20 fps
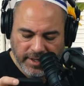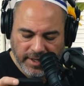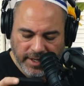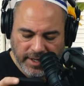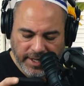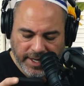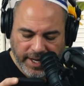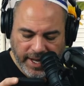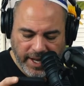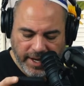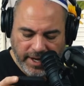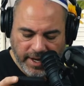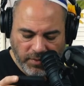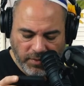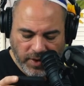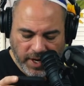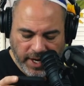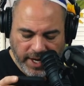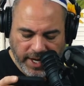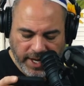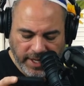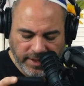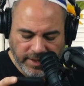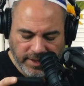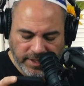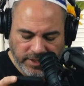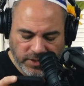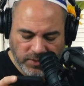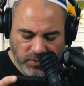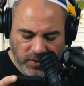again, I want to get
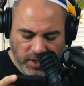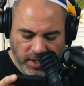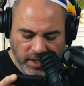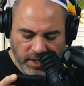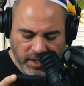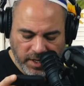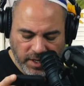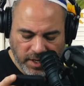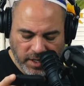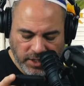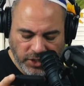this one